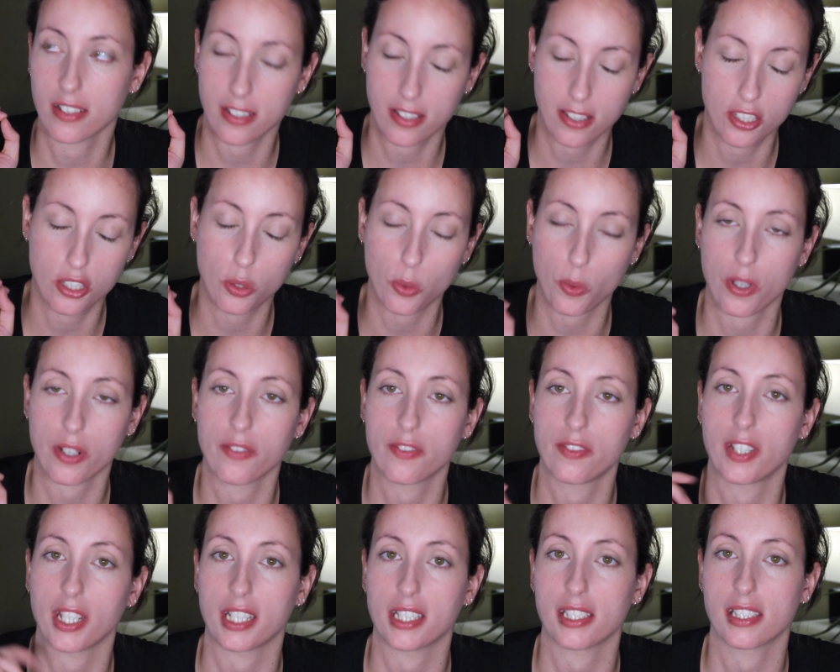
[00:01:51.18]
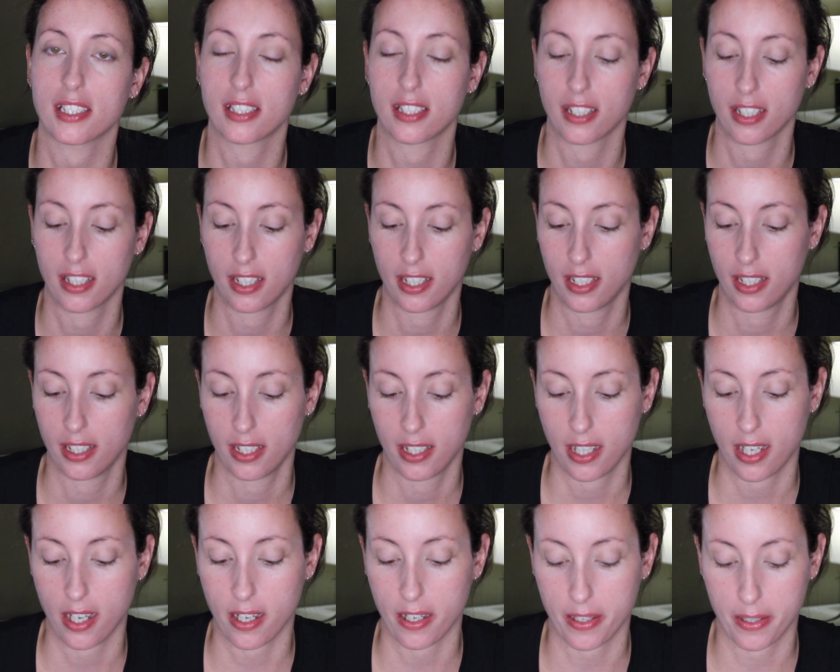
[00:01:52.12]
sort of dense.
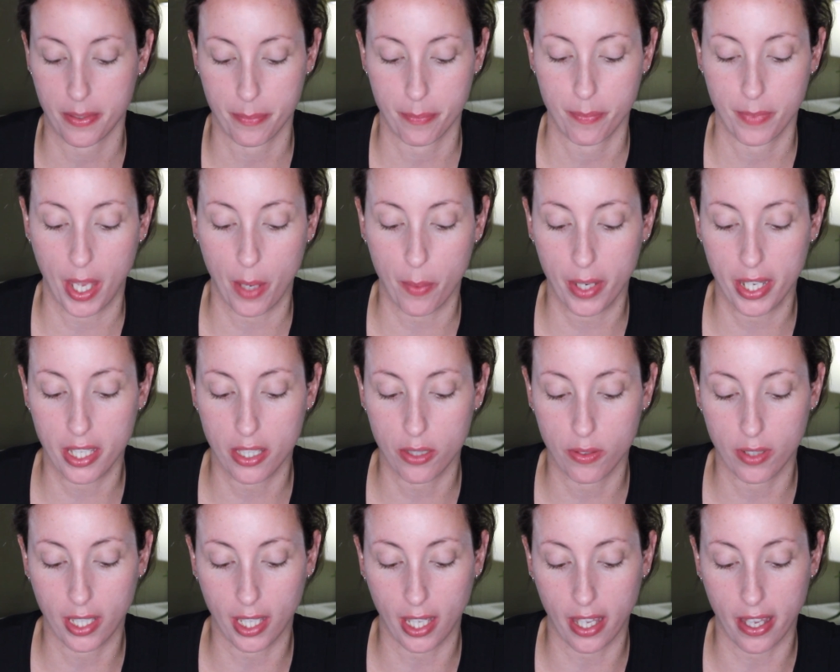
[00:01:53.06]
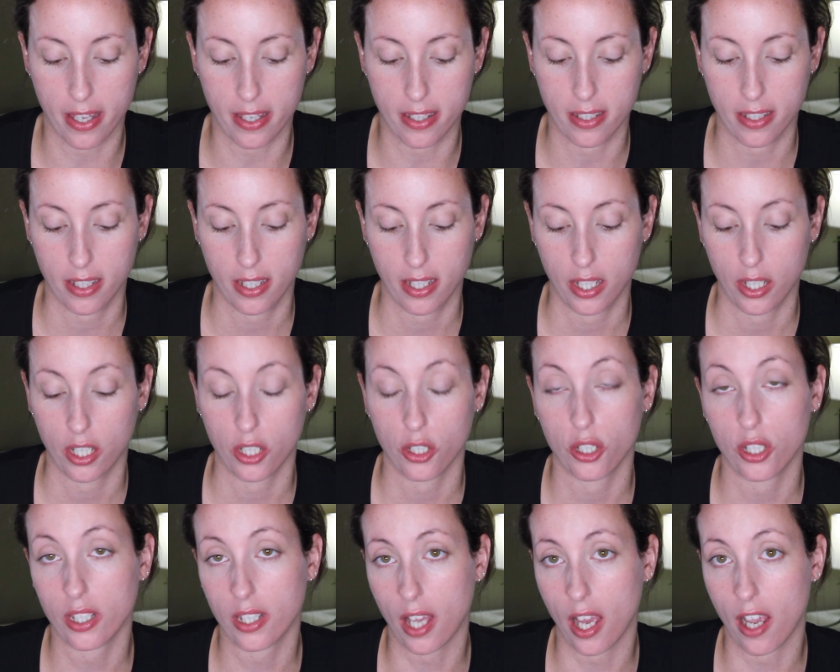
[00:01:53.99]
That way you get
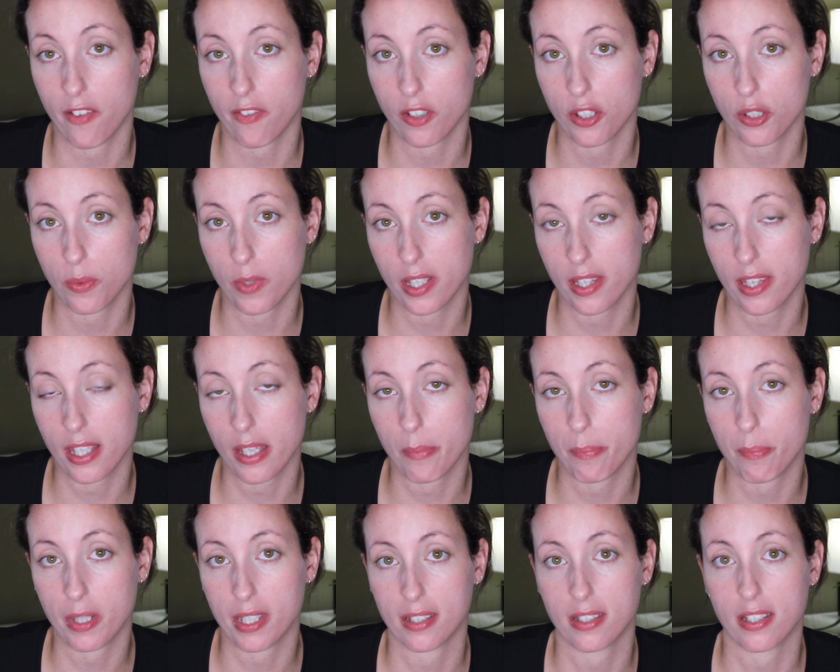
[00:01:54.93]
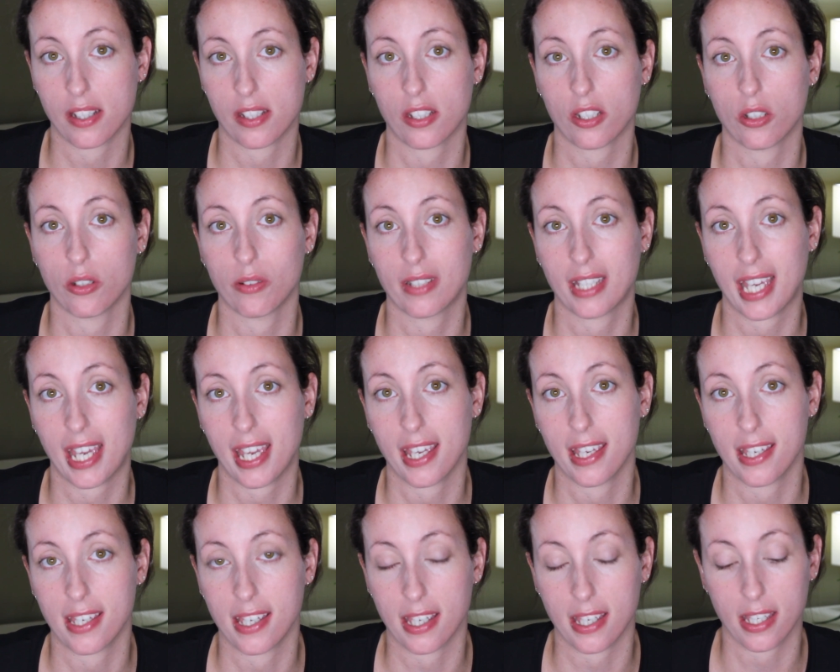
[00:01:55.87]
good coverage with it, but it doesn't go
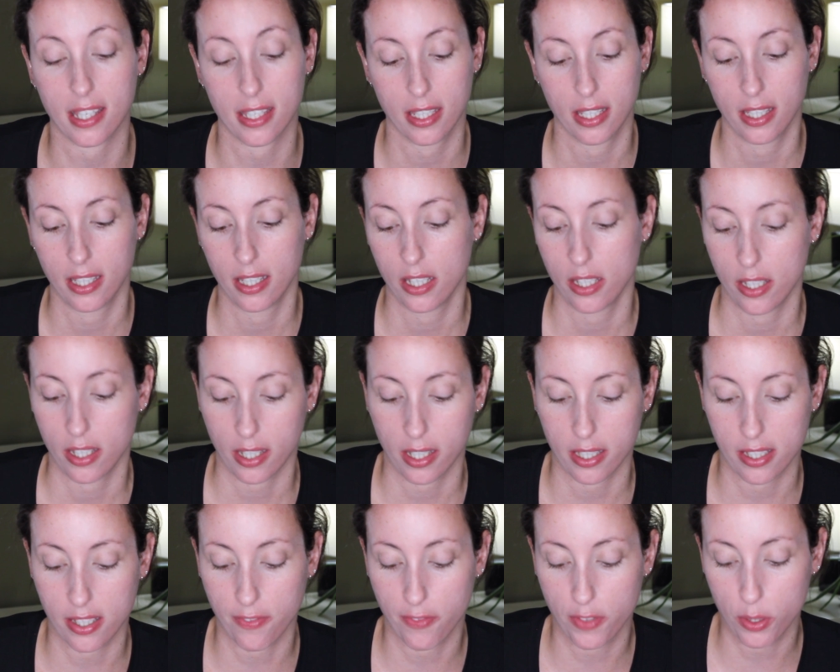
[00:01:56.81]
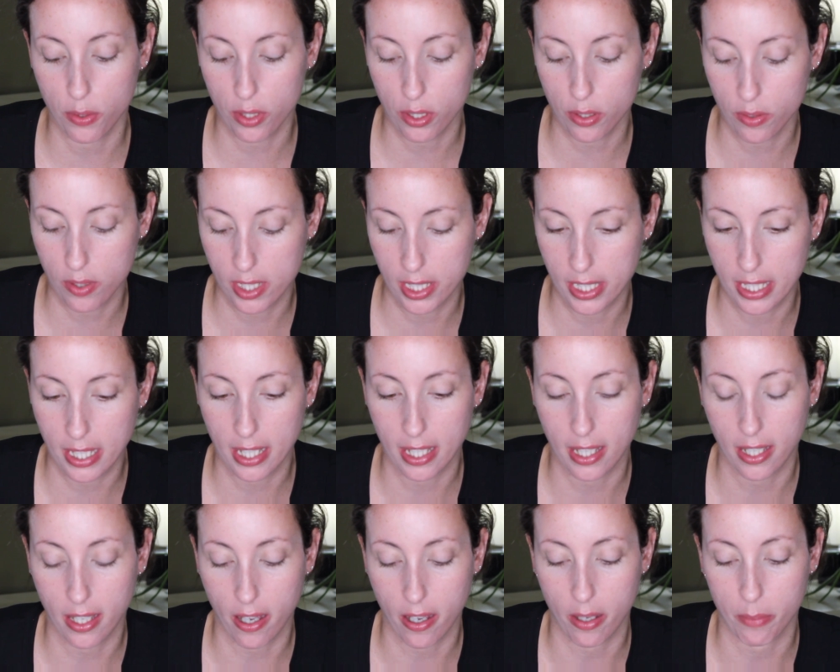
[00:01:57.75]
cakey. Because if you use
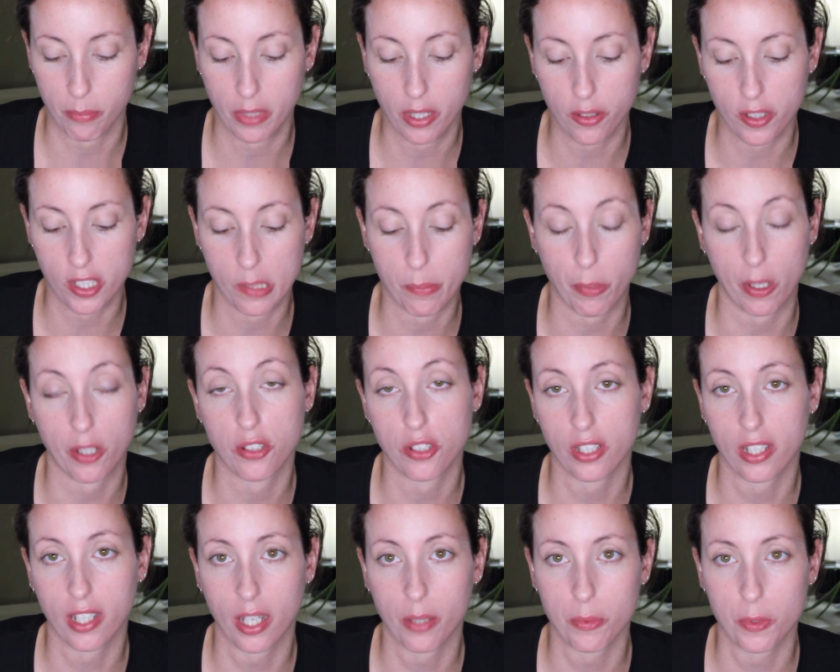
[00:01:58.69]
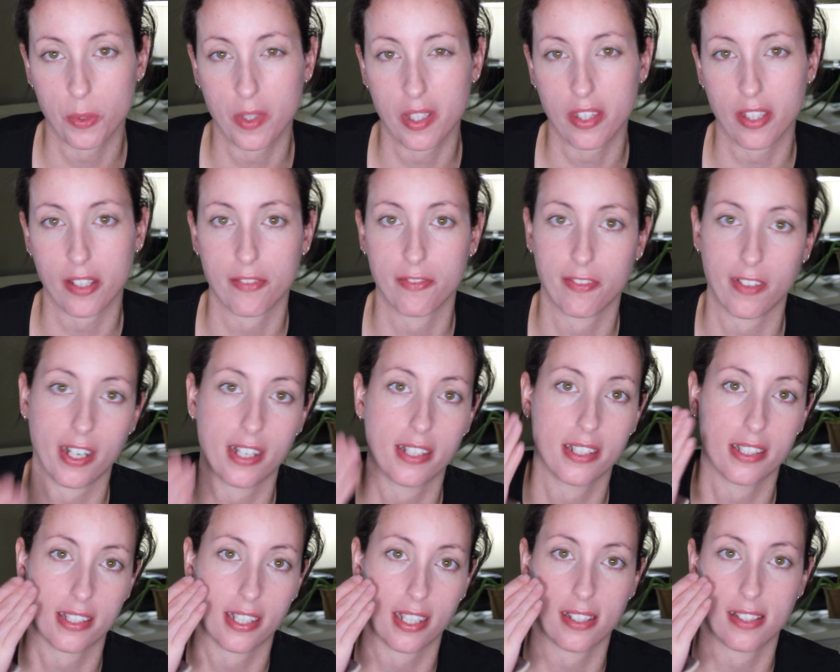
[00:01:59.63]
the little sponge it comes with, I find
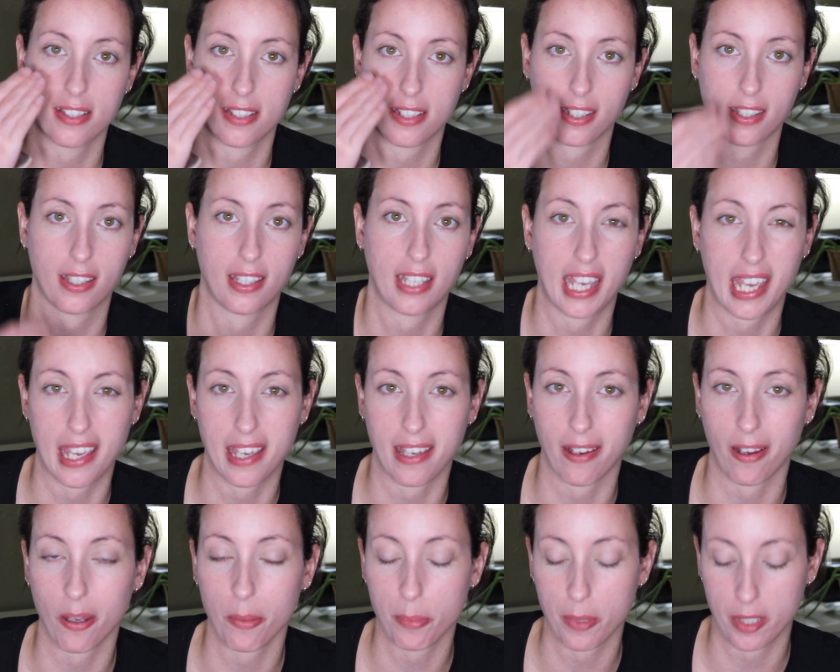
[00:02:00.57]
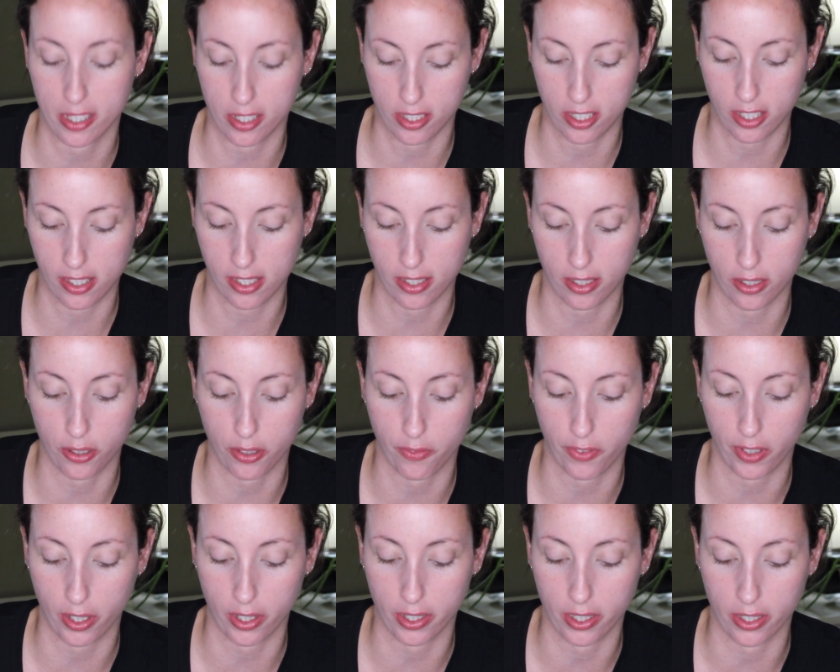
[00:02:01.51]
it tends to cake up and it doesn't look
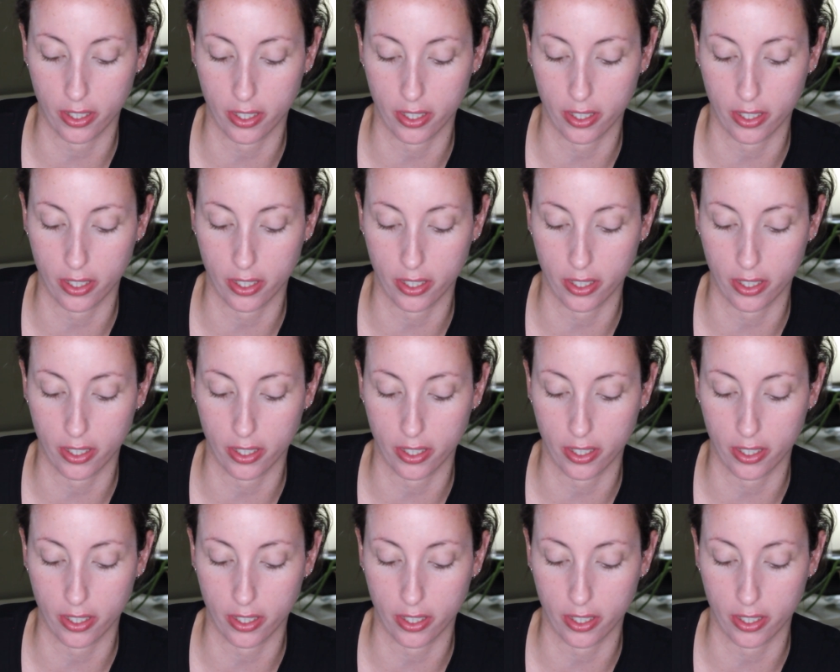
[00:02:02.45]
very